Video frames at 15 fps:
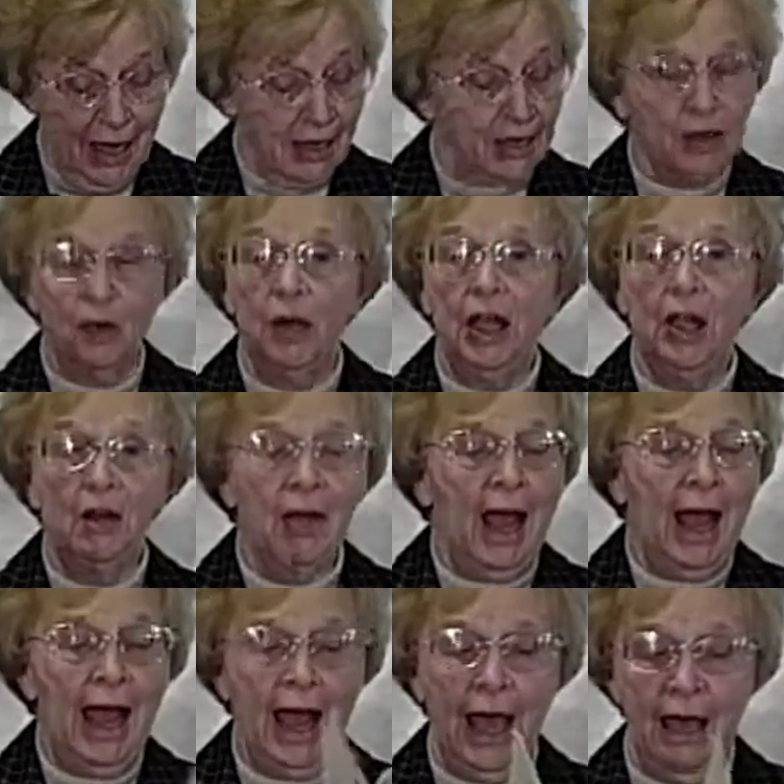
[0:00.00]
So here
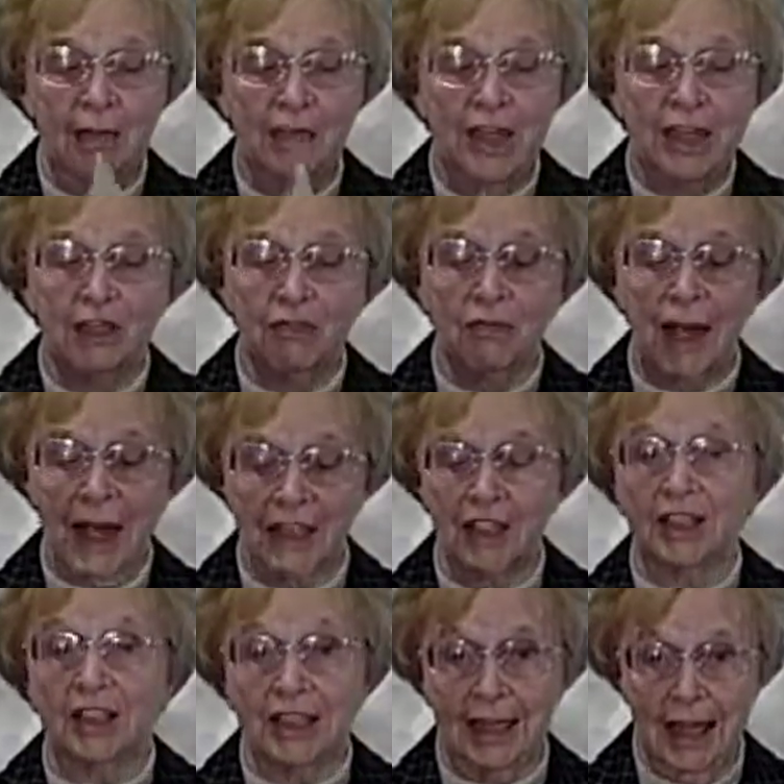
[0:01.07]
I have his
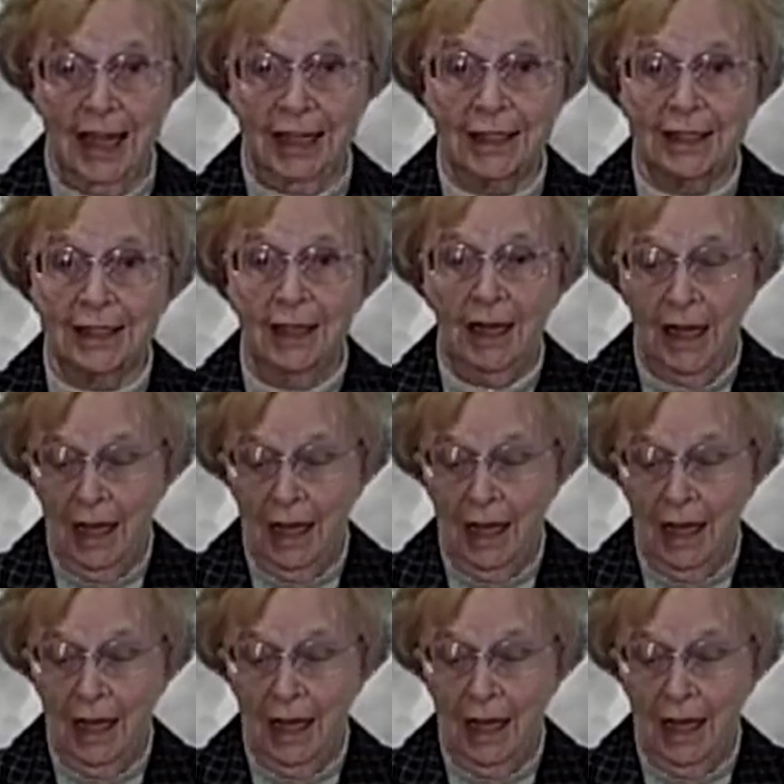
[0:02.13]
righteousness,